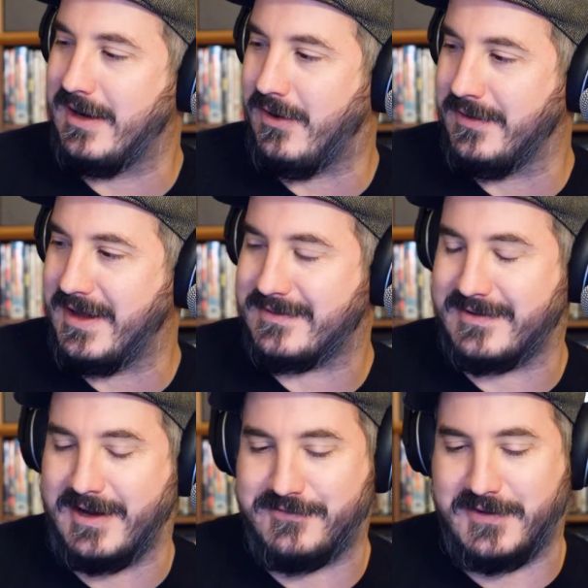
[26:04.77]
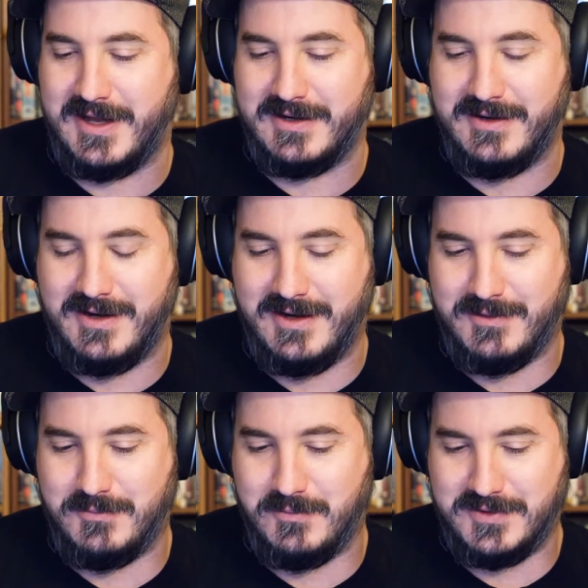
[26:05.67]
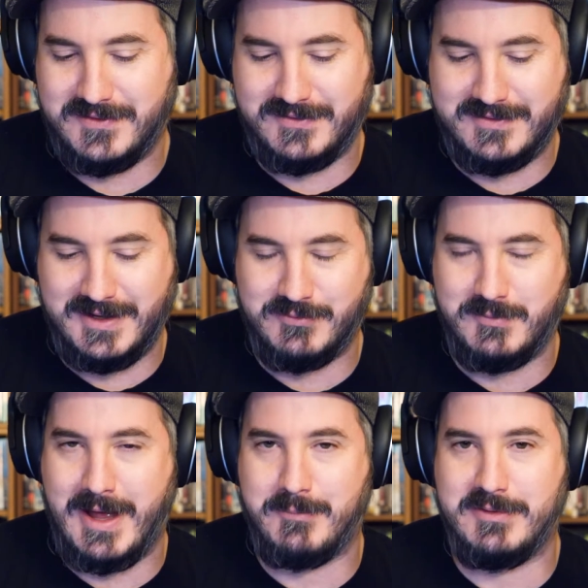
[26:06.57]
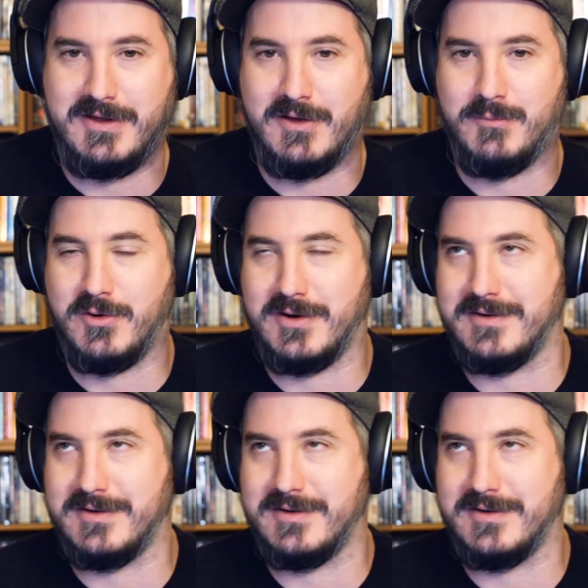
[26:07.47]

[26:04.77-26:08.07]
and all that stuff. And what's his name from Happy Gilmore